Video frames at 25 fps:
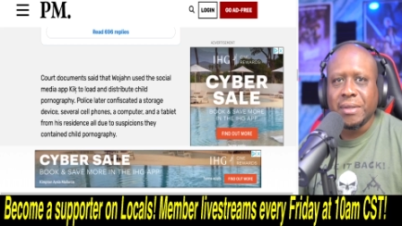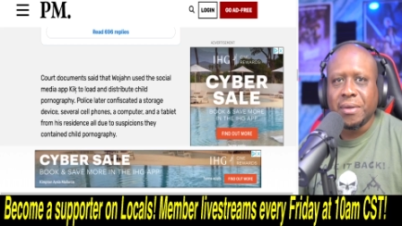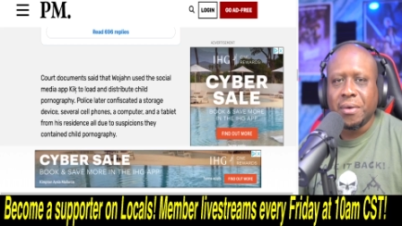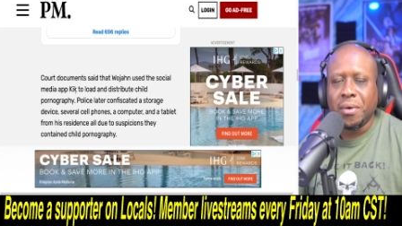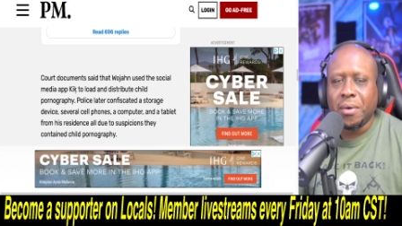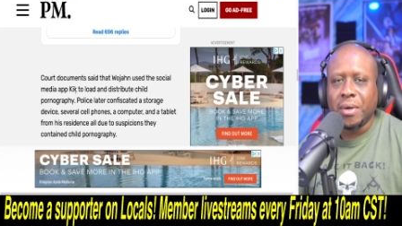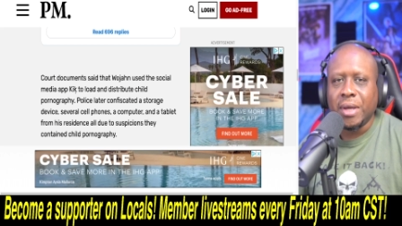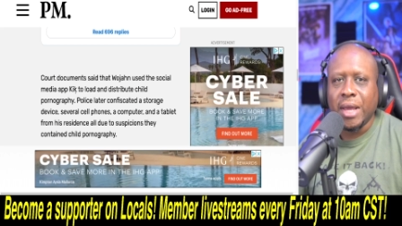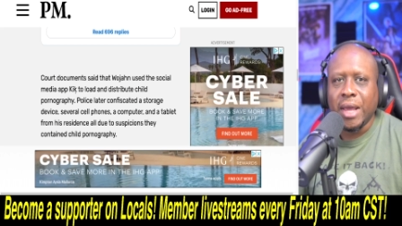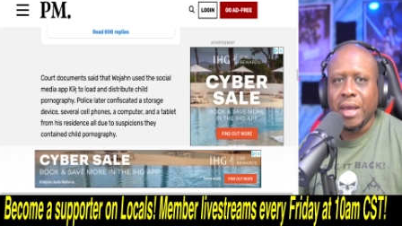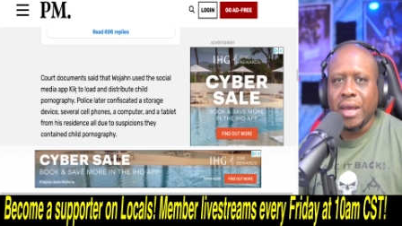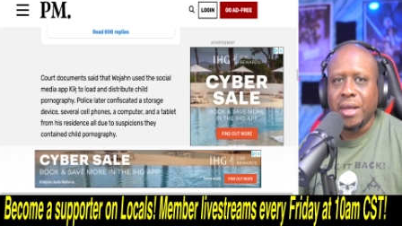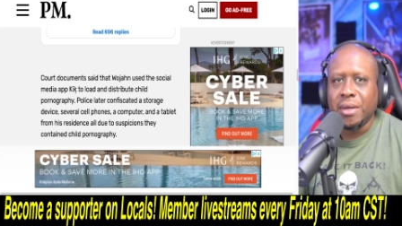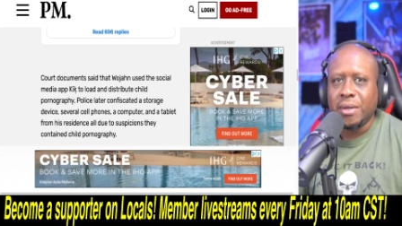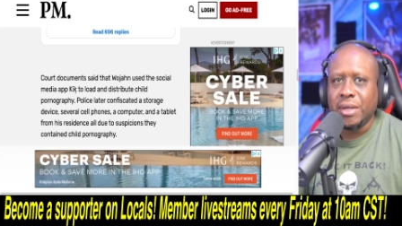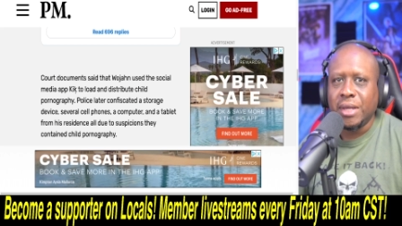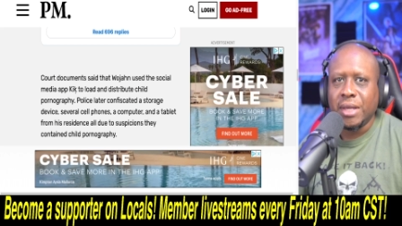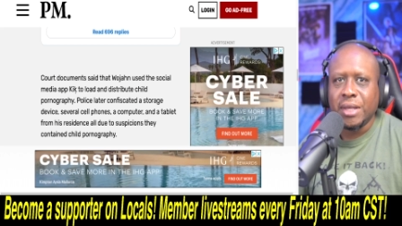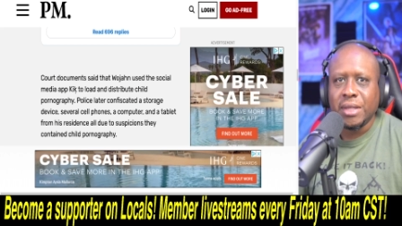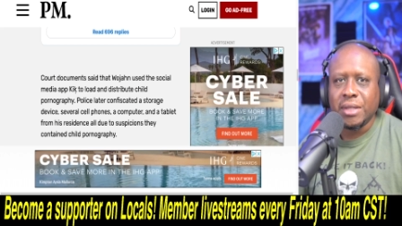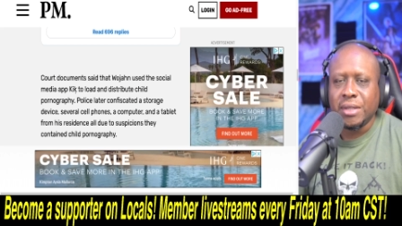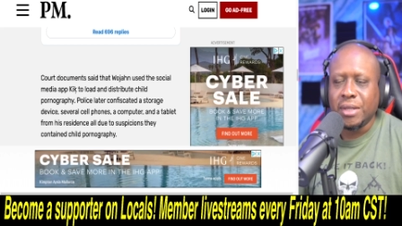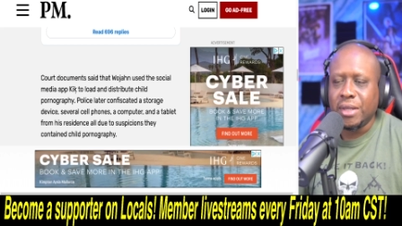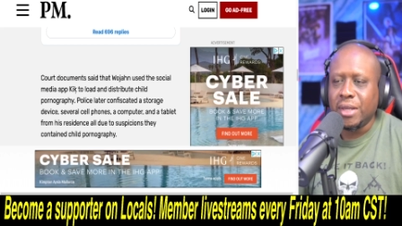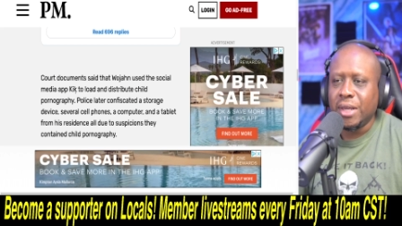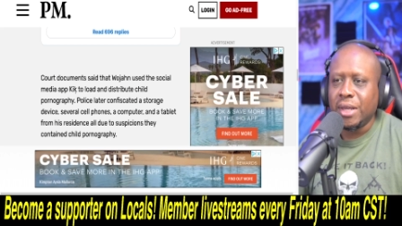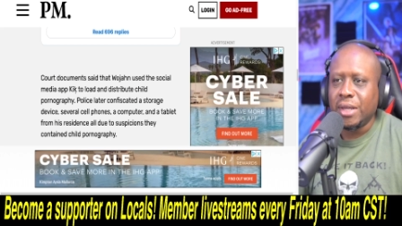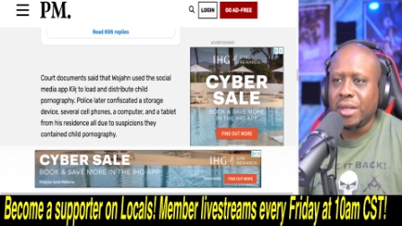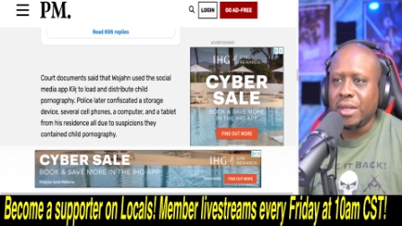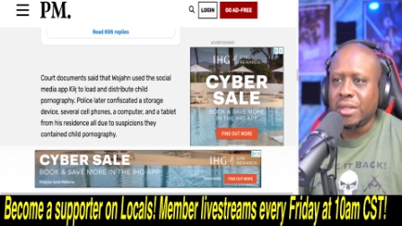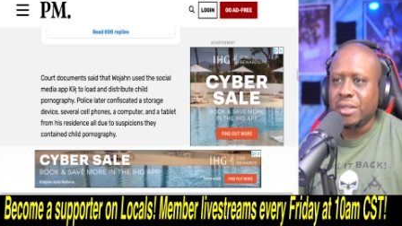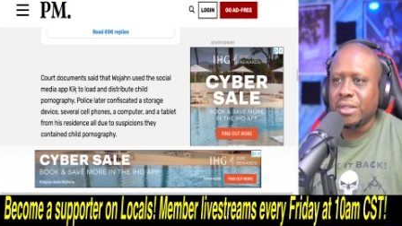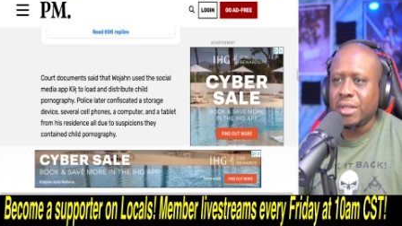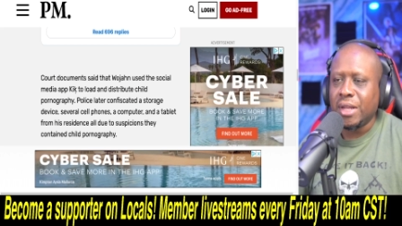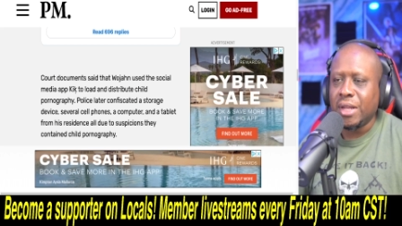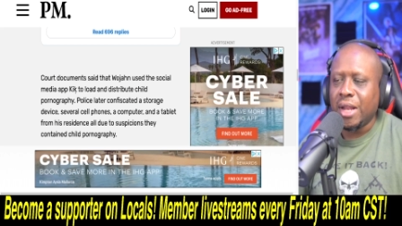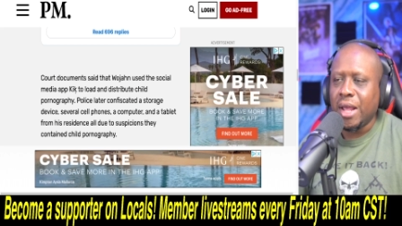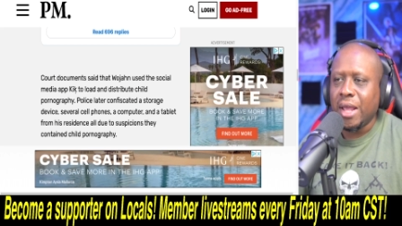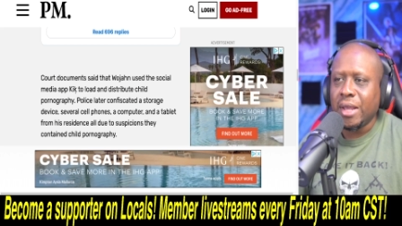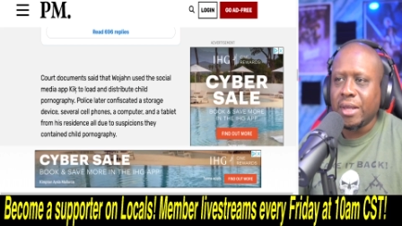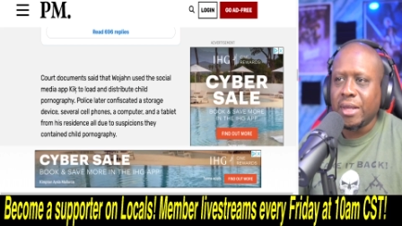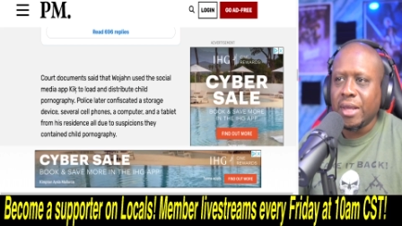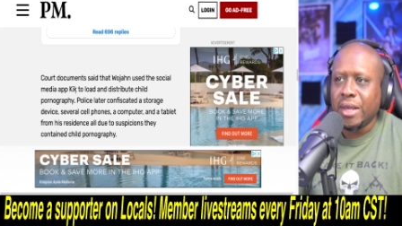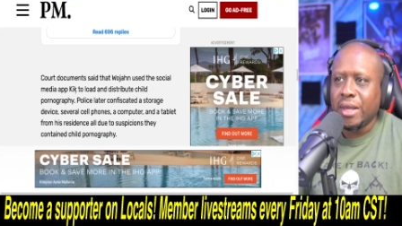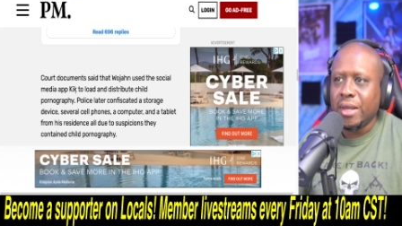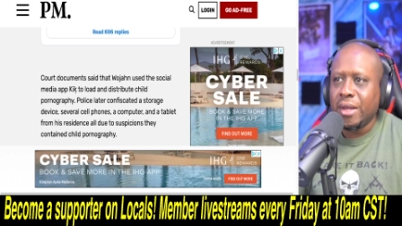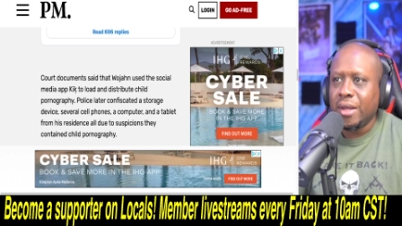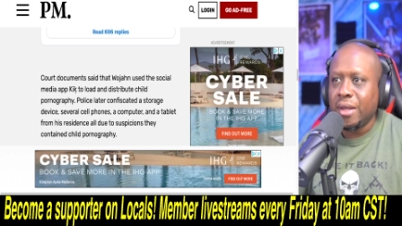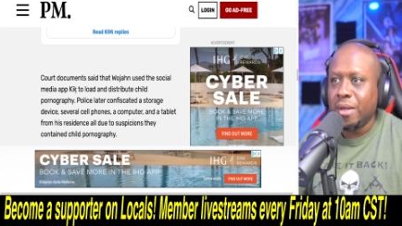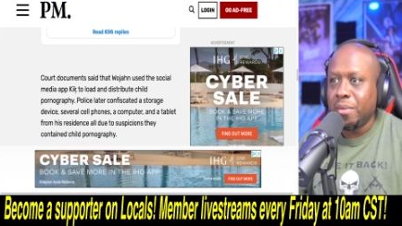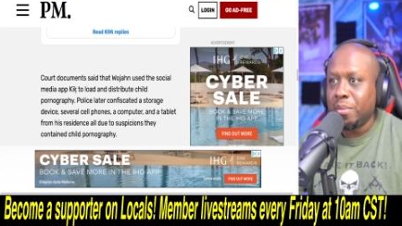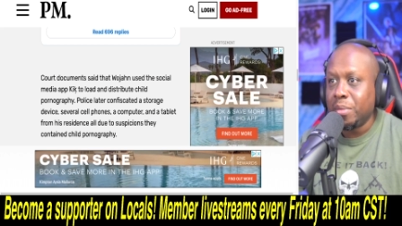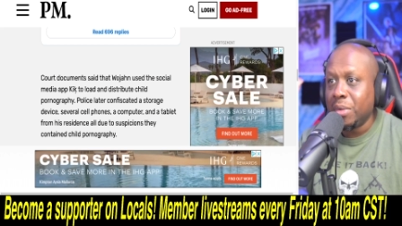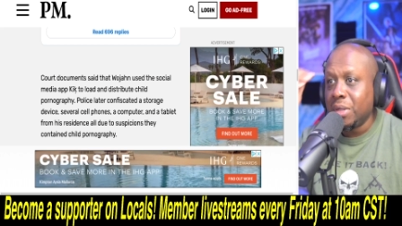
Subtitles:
Okay. Kick is like a